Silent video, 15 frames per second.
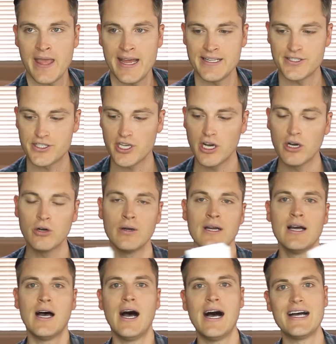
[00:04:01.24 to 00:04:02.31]
And so
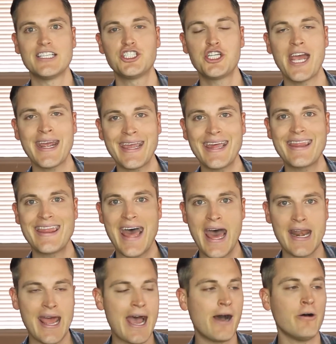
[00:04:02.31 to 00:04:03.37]
check
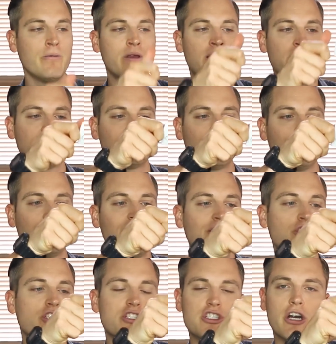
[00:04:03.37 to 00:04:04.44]
that out. It's something
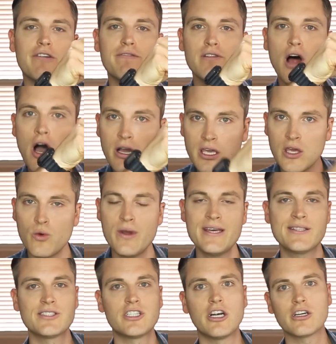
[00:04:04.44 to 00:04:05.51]
that you could start vlogging
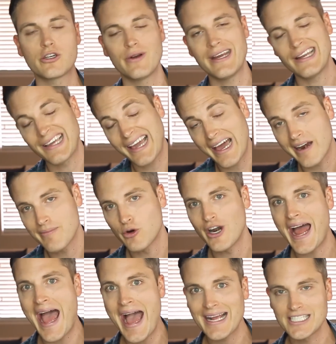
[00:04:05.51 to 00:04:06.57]
with, start creating kind of more
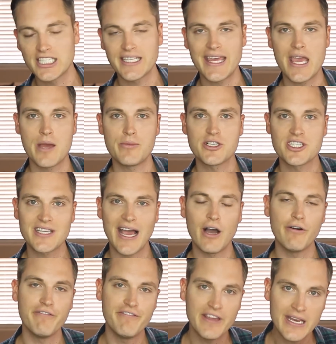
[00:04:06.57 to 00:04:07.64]
action camera
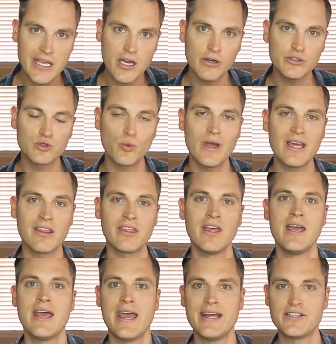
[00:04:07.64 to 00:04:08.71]
style videos with.
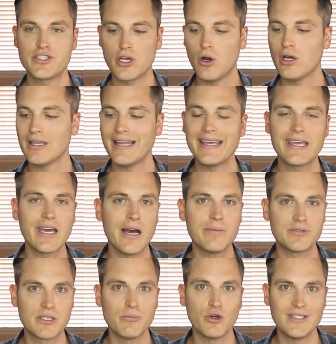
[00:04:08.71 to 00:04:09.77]
And so I'll link
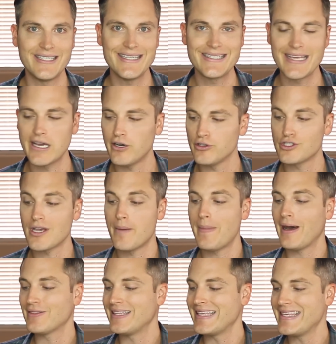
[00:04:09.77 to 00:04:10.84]
up some more details
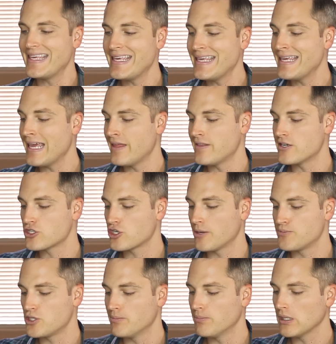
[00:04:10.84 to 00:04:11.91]
about the Yee in the
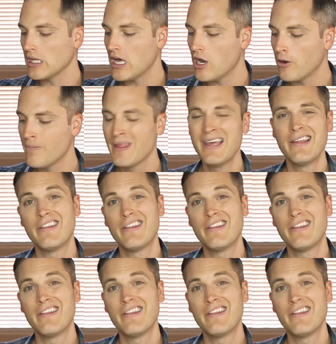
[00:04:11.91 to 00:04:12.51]
description below.